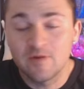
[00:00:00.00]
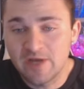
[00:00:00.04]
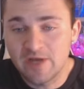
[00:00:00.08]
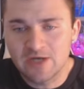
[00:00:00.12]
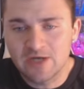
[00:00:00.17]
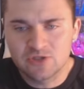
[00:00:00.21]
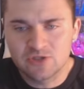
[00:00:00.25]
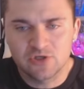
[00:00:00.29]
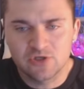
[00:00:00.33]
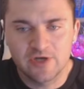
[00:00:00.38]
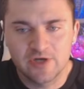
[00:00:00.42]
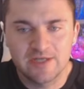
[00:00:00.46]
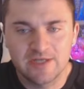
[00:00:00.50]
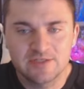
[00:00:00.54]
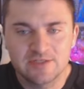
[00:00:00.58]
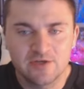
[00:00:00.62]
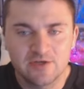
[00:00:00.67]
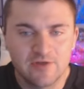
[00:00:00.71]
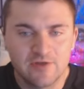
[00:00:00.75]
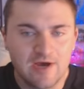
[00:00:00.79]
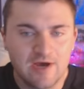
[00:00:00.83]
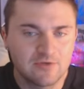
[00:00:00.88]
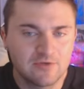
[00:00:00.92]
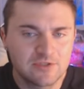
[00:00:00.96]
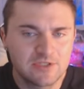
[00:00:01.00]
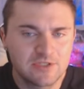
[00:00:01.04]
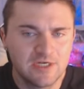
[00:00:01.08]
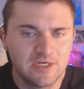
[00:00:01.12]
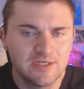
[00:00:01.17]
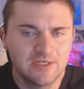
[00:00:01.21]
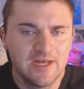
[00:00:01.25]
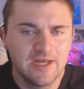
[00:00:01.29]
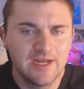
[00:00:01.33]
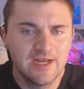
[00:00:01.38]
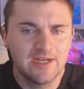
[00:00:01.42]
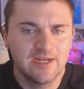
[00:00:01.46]
yesterday. So that was
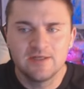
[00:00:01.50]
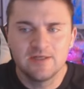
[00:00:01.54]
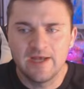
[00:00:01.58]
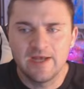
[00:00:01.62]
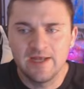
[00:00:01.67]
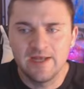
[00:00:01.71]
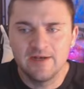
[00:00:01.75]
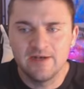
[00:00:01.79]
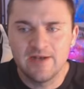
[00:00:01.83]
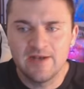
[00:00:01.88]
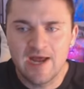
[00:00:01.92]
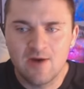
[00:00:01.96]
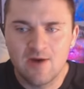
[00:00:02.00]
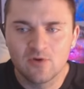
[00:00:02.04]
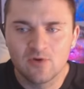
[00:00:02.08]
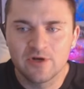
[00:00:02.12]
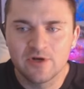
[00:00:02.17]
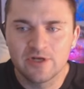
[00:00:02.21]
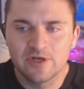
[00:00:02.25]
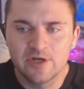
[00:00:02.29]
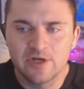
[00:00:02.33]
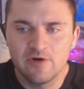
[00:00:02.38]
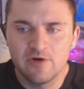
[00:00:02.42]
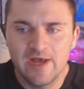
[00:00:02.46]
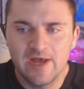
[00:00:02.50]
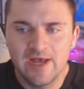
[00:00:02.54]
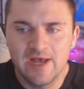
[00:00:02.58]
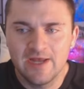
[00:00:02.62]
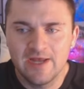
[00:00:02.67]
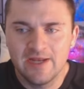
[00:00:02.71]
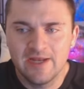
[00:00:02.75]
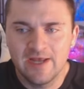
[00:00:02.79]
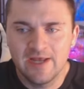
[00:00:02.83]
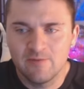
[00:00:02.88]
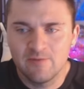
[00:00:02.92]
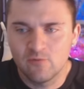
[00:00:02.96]
Sunday. And now we're going to go ahead
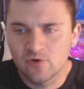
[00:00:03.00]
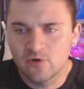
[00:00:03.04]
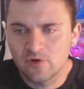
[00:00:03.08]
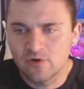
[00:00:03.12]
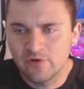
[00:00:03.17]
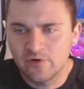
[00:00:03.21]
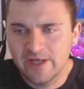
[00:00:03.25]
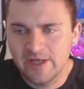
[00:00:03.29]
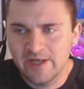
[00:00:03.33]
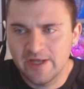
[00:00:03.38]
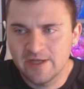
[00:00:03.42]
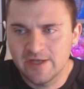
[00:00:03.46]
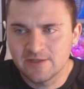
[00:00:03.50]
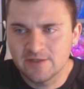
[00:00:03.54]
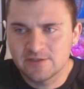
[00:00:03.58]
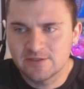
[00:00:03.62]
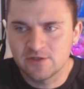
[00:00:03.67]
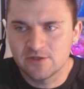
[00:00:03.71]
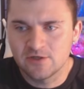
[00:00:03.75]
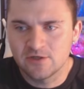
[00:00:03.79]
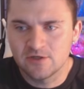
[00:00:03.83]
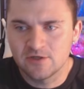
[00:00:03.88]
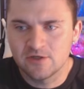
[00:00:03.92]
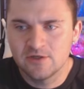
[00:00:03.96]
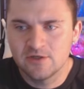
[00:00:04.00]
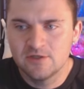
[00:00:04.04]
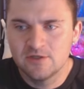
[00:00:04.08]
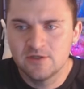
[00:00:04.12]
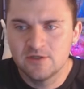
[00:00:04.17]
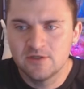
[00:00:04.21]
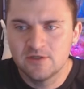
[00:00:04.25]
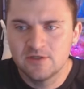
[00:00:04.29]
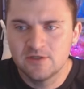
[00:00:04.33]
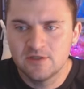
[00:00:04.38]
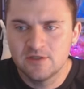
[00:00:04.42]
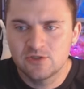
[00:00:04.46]
and we're going to enter
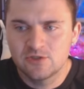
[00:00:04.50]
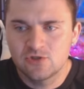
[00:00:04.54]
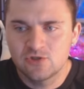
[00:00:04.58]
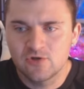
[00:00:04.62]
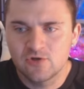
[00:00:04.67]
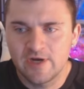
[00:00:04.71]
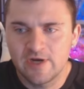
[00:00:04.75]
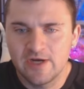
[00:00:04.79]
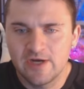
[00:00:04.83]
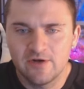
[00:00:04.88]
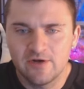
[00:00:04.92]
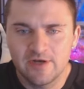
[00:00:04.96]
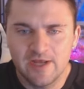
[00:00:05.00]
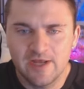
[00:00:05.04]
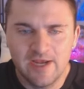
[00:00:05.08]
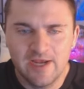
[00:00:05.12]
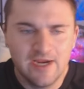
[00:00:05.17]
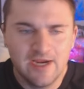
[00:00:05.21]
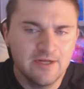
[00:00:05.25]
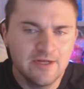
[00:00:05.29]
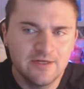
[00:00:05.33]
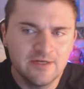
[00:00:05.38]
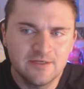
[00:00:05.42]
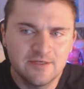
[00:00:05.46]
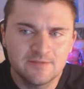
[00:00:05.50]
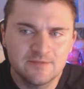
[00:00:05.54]
a trade on ADA.